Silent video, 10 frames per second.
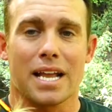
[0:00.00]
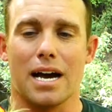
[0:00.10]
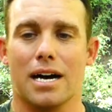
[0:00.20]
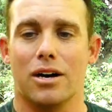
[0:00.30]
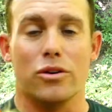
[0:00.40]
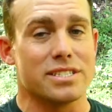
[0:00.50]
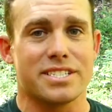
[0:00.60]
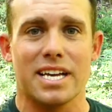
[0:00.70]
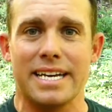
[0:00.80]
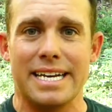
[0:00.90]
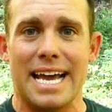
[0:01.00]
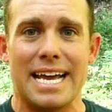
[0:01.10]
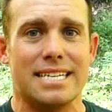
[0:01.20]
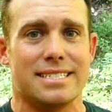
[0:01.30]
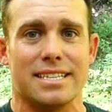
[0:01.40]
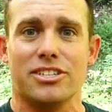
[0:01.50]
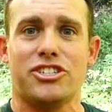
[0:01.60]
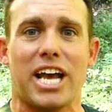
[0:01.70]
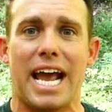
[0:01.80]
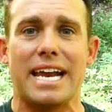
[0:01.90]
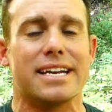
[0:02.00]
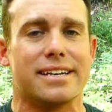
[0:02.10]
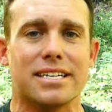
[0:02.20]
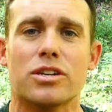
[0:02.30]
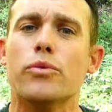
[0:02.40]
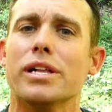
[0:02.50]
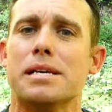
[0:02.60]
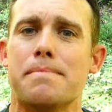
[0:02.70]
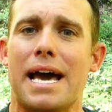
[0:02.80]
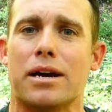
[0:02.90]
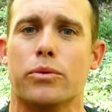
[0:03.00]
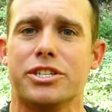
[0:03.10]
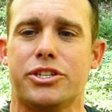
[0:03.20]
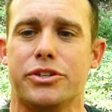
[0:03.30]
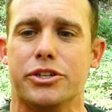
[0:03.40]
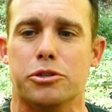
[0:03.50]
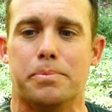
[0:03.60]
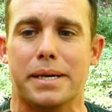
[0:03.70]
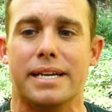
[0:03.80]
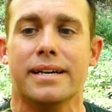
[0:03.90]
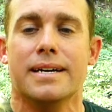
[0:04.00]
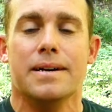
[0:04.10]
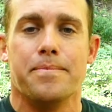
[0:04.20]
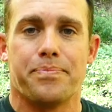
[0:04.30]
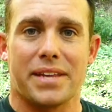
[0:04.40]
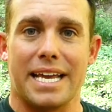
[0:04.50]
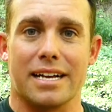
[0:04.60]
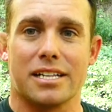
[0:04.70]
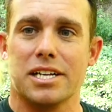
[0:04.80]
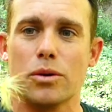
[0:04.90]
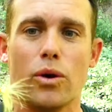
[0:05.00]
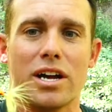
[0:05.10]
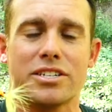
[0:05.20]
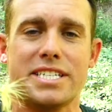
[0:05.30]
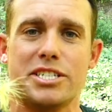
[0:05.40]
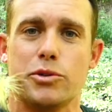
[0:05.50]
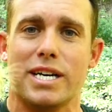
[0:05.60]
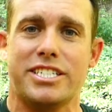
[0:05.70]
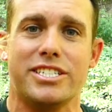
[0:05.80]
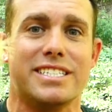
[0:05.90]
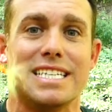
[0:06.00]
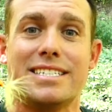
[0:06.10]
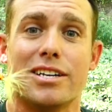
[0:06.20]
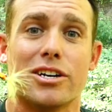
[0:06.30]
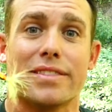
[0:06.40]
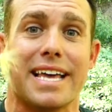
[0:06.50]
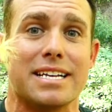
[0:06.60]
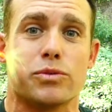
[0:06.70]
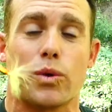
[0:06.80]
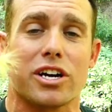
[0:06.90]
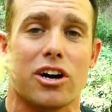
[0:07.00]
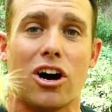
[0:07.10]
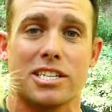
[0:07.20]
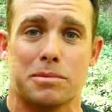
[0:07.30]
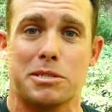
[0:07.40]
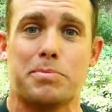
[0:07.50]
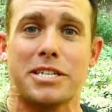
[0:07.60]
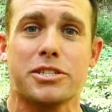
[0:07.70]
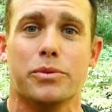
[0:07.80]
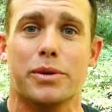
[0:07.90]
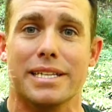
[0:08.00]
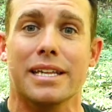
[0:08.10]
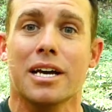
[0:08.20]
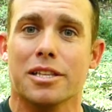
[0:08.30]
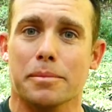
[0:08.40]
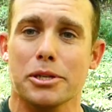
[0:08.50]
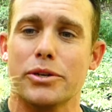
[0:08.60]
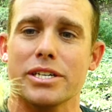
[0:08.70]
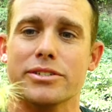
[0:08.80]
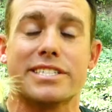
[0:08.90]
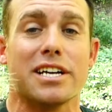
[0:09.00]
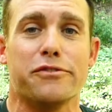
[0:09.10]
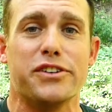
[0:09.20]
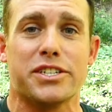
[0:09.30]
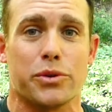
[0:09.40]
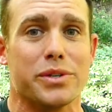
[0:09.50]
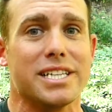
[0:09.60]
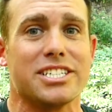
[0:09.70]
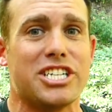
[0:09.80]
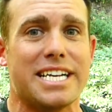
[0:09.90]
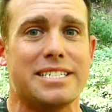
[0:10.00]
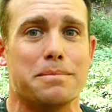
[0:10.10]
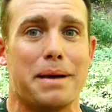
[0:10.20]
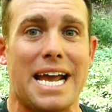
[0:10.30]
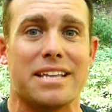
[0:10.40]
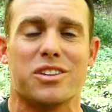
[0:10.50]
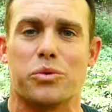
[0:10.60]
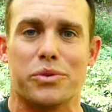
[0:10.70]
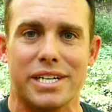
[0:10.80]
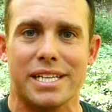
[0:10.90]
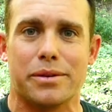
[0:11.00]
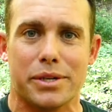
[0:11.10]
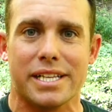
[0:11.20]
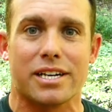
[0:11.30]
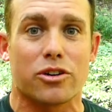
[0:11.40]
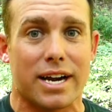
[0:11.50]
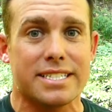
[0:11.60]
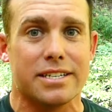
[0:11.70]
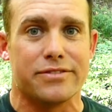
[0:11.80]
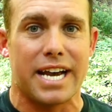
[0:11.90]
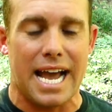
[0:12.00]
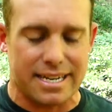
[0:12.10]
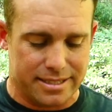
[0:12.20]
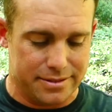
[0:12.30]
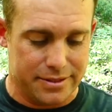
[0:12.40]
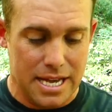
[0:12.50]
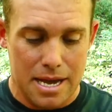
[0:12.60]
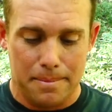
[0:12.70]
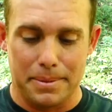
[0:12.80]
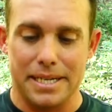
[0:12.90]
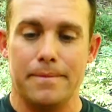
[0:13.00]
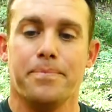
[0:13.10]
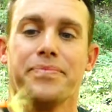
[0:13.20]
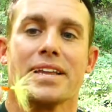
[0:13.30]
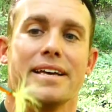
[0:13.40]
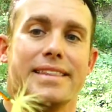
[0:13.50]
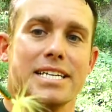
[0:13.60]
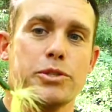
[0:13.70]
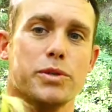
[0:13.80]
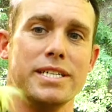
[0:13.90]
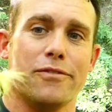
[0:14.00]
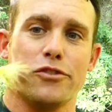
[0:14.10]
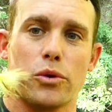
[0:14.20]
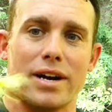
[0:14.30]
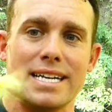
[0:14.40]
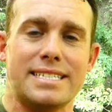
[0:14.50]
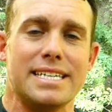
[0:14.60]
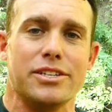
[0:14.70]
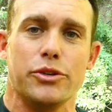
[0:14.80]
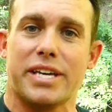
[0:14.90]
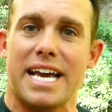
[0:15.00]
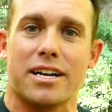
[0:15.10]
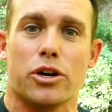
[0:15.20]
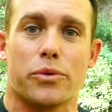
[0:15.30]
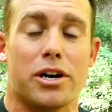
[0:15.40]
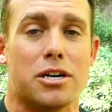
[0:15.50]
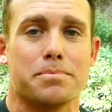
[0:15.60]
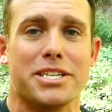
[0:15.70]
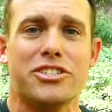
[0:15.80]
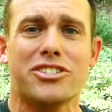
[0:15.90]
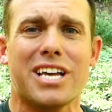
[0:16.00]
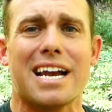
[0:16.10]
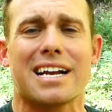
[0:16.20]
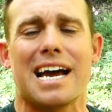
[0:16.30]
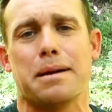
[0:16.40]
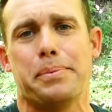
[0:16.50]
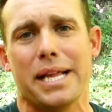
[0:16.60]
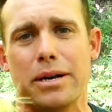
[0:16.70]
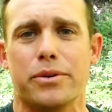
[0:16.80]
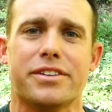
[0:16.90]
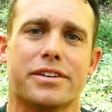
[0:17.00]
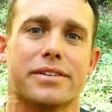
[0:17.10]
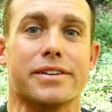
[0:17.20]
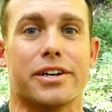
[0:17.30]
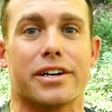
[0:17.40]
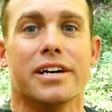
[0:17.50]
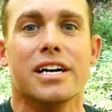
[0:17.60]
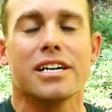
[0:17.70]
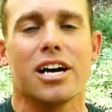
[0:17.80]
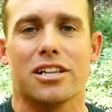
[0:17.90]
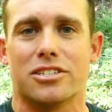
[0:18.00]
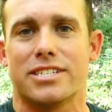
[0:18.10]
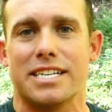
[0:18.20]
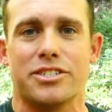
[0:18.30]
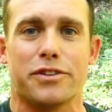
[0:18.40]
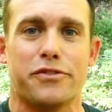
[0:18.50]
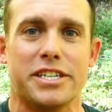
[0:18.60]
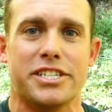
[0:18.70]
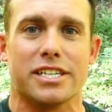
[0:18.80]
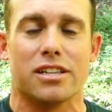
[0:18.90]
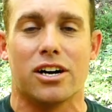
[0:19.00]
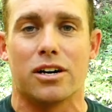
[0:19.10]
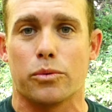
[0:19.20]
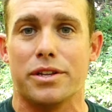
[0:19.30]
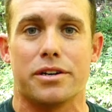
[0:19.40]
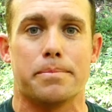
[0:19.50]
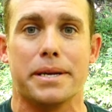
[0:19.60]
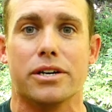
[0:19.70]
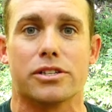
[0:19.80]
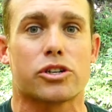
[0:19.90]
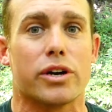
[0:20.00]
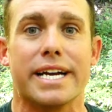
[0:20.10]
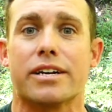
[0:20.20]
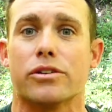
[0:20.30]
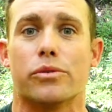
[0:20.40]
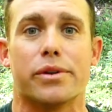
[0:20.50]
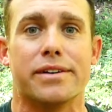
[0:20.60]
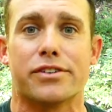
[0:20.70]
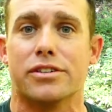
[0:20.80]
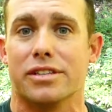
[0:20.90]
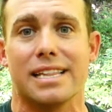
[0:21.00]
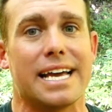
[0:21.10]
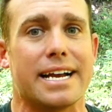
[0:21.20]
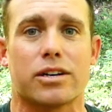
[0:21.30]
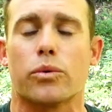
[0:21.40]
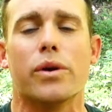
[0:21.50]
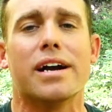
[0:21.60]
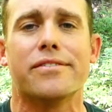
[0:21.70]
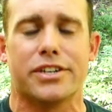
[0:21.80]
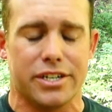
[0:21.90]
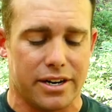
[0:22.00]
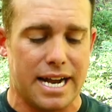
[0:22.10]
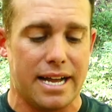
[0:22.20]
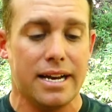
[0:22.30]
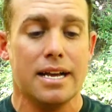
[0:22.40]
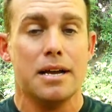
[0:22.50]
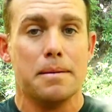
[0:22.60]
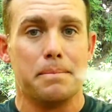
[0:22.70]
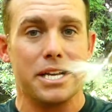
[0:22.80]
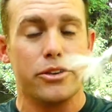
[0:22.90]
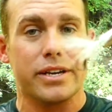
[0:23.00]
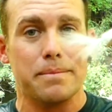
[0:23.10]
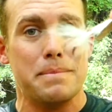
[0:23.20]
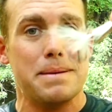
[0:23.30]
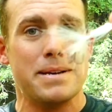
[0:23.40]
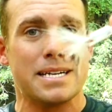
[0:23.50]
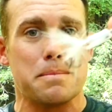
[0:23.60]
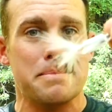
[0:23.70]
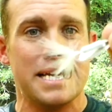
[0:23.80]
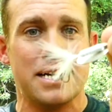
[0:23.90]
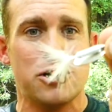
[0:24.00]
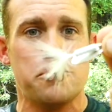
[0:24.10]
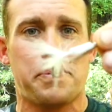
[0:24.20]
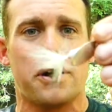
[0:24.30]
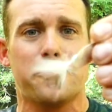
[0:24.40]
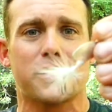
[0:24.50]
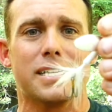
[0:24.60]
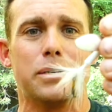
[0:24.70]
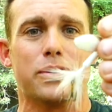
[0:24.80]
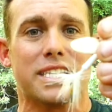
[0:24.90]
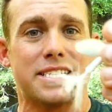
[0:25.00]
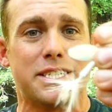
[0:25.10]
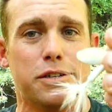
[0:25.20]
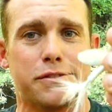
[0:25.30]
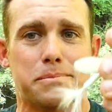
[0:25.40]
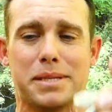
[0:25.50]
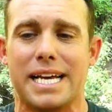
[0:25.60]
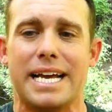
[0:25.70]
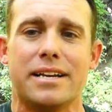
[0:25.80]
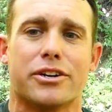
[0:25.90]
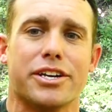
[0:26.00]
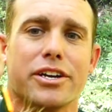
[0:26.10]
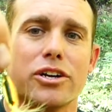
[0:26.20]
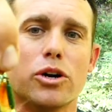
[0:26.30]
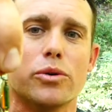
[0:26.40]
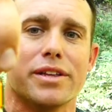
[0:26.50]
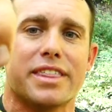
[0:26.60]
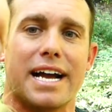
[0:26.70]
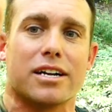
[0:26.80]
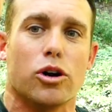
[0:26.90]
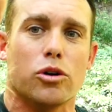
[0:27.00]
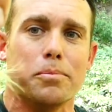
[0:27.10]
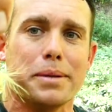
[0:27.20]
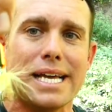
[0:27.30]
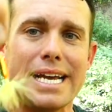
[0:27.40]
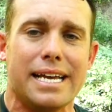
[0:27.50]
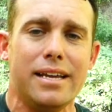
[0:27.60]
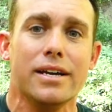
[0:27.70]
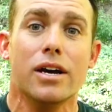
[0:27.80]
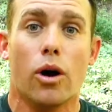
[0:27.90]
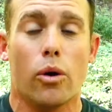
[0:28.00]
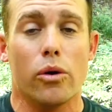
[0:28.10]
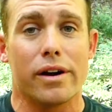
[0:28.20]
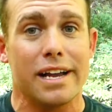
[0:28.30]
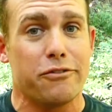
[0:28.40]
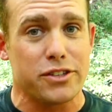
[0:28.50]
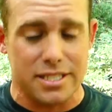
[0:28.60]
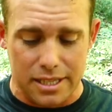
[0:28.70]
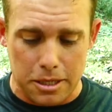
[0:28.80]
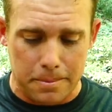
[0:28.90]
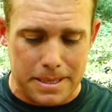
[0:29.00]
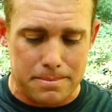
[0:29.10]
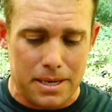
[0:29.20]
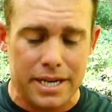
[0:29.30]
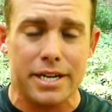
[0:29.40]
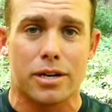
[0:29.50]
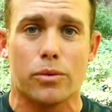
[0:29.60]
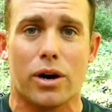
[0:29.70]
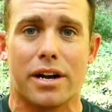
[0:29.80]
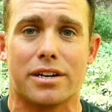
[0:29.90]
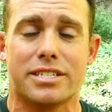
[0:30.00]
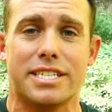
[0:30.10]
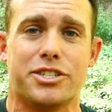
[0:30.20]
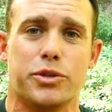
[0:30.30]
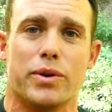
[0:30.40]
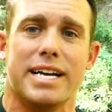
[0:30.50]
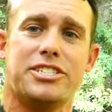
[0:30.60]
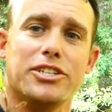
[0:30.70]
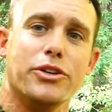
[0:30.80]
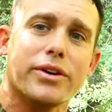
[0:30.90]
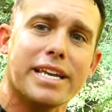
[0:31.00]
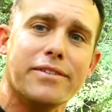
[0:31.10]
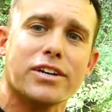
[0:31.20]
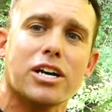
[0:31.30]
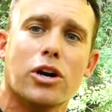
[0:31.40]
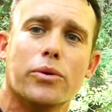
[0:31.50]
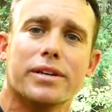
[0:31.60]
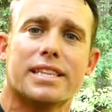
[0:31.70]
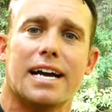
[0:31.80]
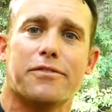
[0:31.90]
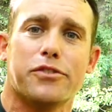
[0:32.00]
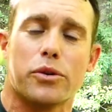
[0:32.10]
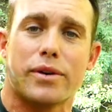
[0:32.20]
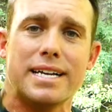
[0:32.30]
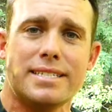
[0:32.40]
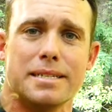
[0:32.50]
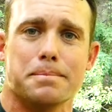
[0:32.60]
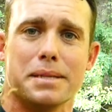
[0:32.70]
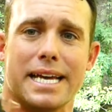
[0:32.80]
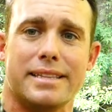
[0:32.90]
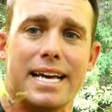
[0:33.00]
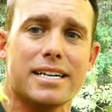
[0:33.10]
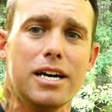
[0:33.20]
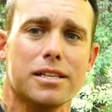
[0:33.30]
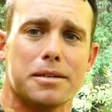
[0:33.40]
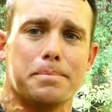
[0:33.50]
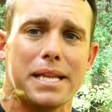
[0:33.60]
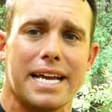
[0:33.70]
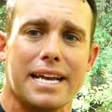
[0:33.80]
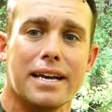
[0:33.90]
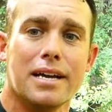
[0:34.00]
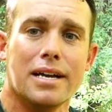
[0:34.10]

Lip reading: On sunny days, in the shade, it doesn't really matter what you do, but in clear water situations, these things work awesome, especially when the bluegill and sunfish are really chasing bait and they're really, really aggressive and active. But this one, the fluorescent, you can't go wrong, but you just got to kind of play with your colors as you're fishing along, whether it be on the creek or the river or the lake or wherever you're at. But you can mimic minnow perfectly with a silver blade, or you can go with that gold blade. Or if it's a little bit muddier water situation, you can even go with that fluorescent blade, that colored blade.